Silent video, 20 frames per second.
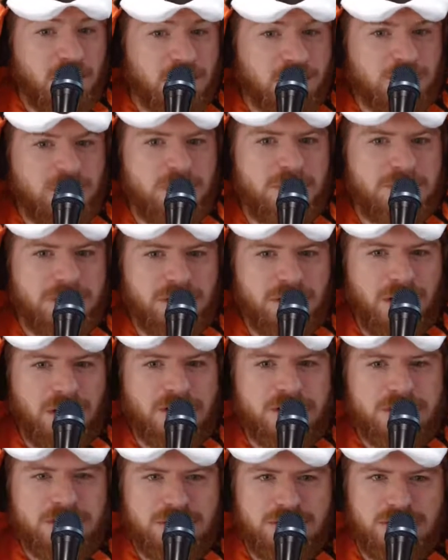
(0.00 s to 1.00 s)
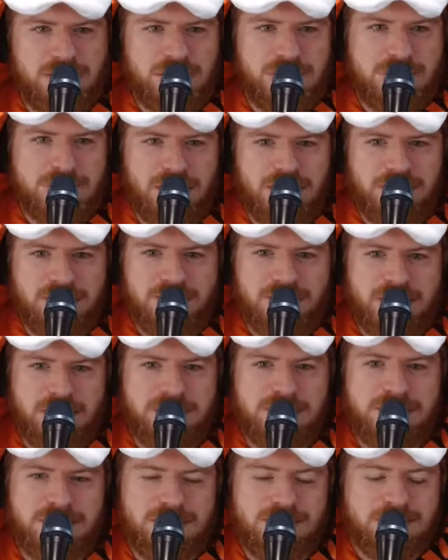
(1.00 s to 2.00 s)
Mark Rober on YouTube, another
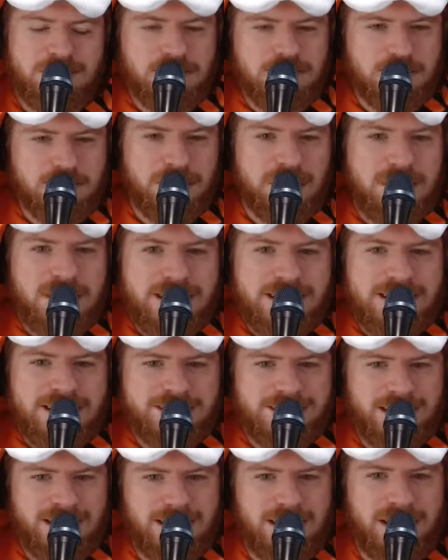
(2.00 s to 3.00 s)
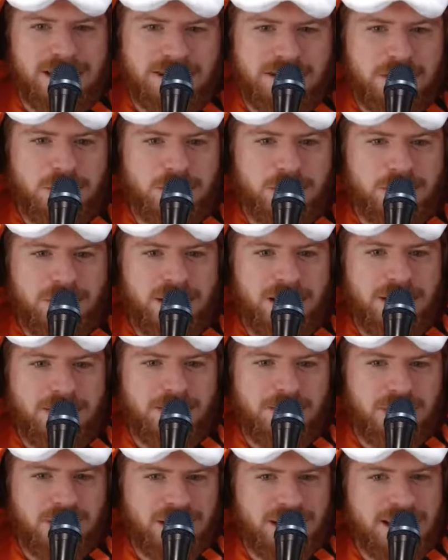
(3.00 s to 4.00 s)
famous YouTuber, did the glitter
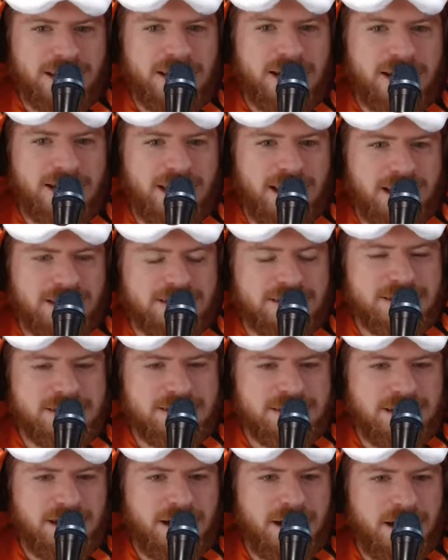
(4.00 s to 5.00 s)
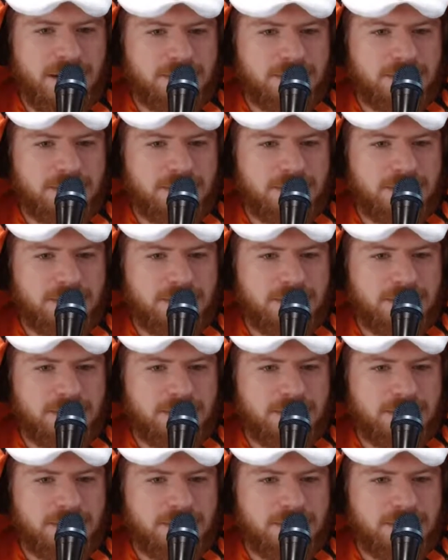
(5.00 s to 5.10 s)
bomb thing against